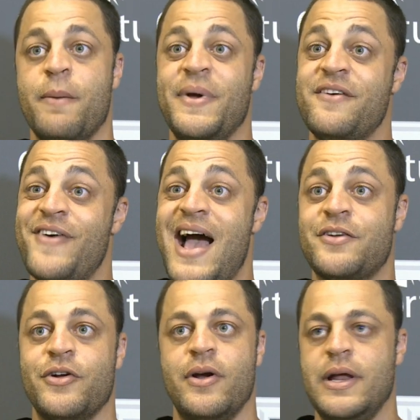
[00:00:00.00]
a big
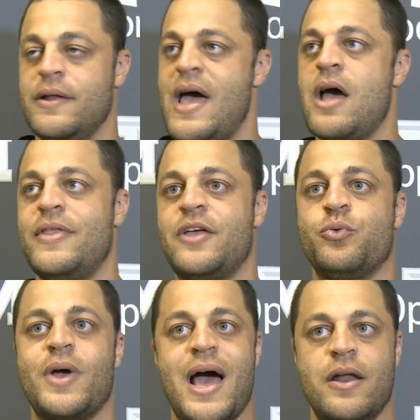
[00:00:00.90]
factor, and, and that that's
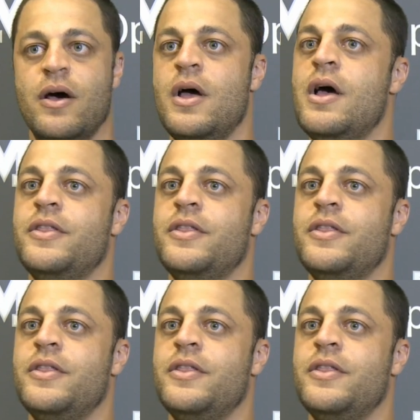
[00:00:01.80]
kind of